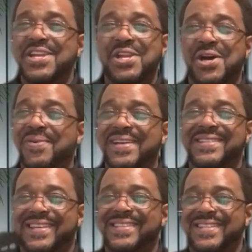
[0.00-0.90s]
No, it
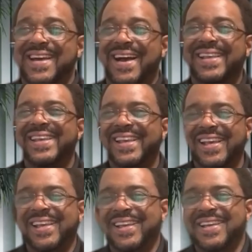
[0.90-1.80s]
does not.
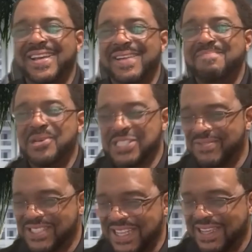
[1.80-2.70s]
Most
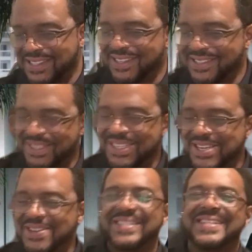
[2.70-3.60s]
of us think it does, but
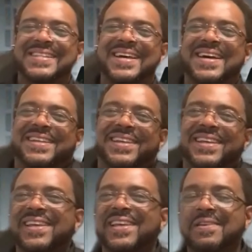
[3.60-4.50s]
no, it does not.
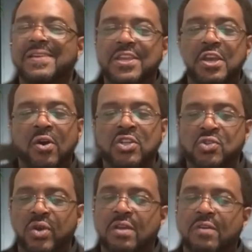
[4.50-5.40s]
And you go
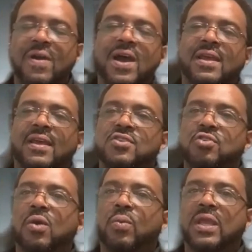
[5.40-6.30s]
enjoy your Friday,
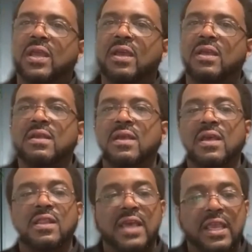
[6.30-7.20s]
enjoy your weekend.
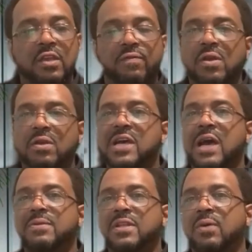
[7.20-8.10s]
Thank you for your
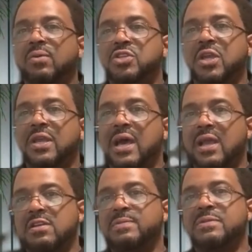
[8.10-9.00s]
time today. We'll let you get out
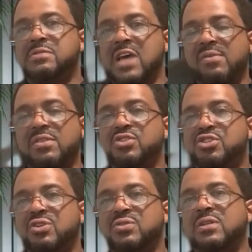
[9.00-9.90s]
here and spend some time with those
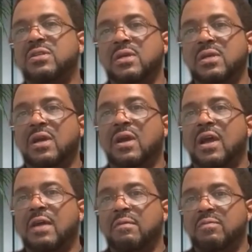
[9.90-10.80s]
children. All
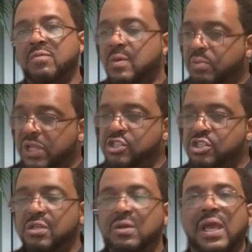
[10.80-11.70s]
right. Bless
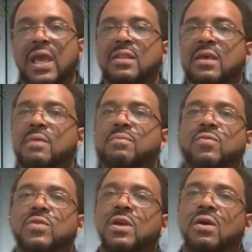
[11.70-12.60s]
you and them,
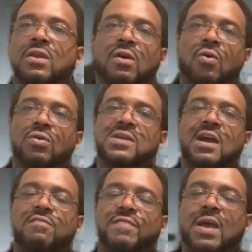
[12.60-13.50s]
your whole
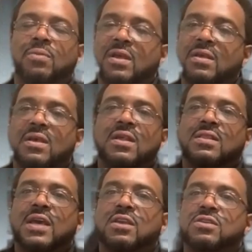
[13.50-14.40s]
entire family.
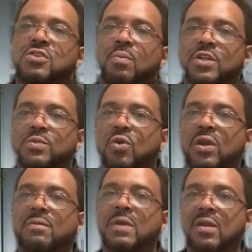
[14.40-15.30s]
Thank you so much,
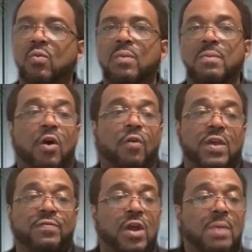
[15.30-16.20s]
Morgan, man. And
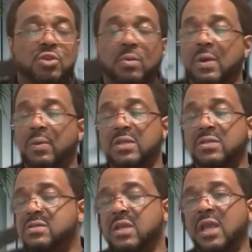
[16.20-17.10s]
hopefully, if you're up to it, man, we can
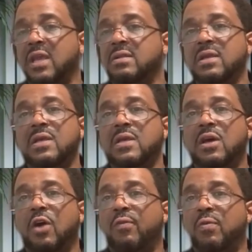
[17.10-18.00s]
do this again.
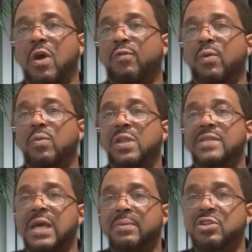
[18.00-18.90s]
Hopefully
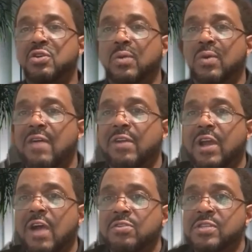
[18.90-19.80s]
next time you're doing it, we're having a
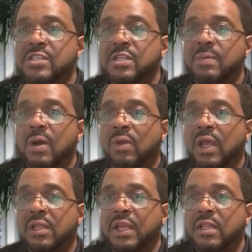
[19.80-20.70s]
conversation about
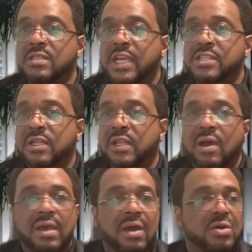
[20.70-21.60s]
legalization and
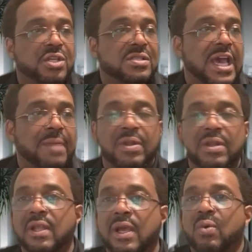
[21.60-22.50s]
how it just happened
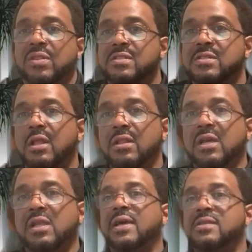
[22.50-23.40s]
and what this is all
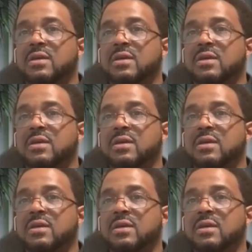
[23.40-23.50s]
looking like.